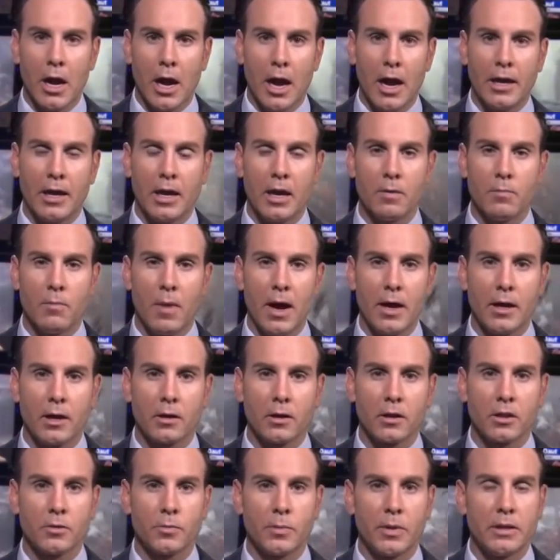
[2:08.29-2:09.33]
Again,
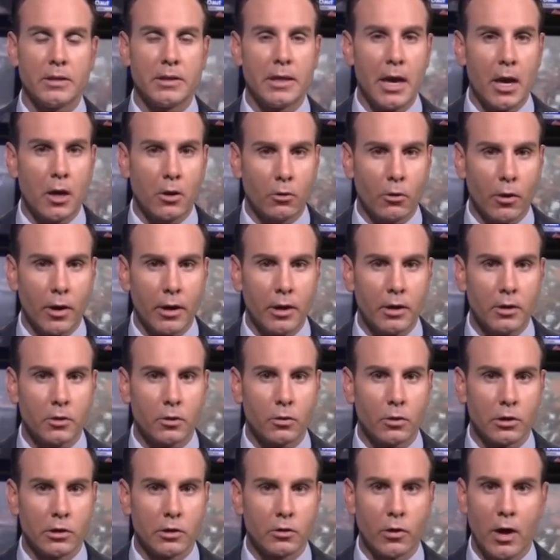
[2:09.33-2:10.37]
Michael has been downgraded
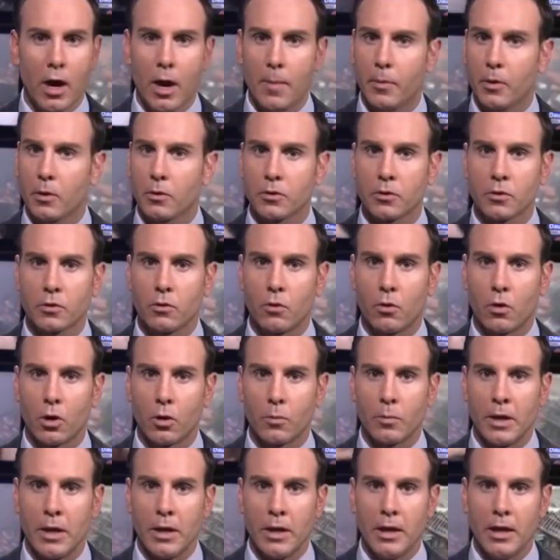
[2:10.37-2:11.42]
to a tropical
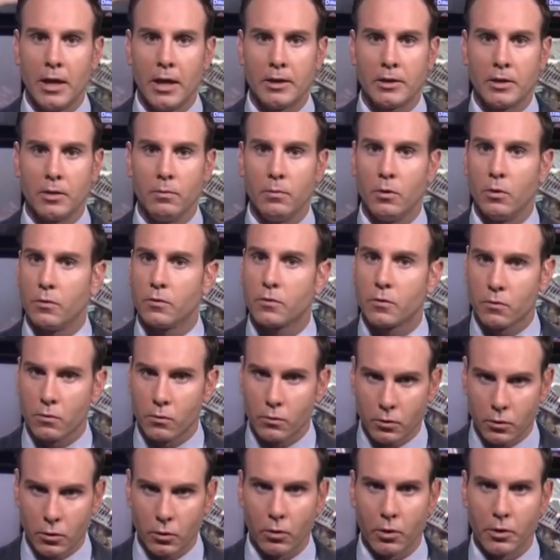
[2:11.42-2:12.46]
storm as it moves
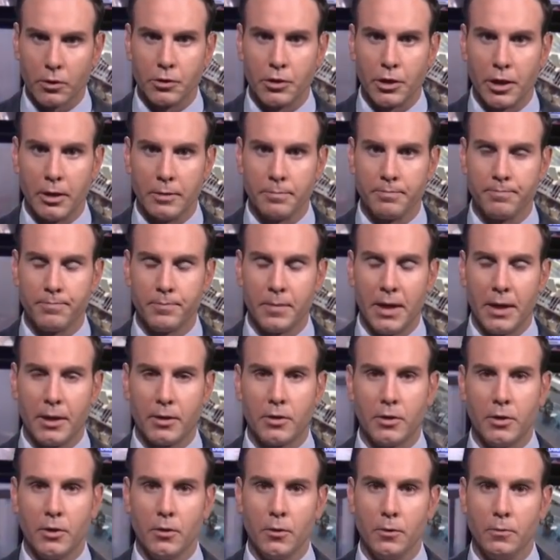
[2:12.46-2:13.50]
through Georgia. Back
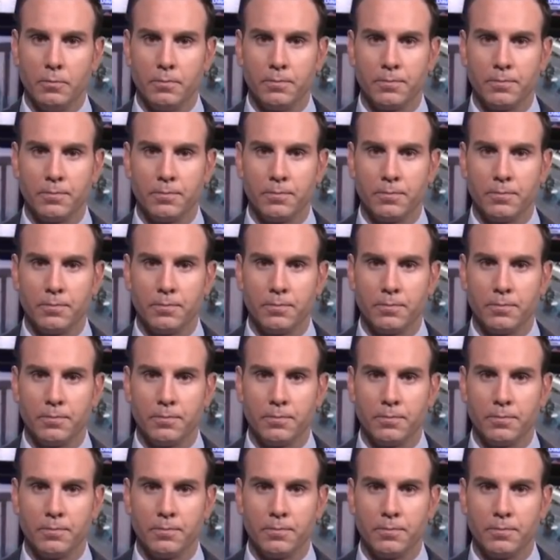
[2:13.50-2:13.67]
to you.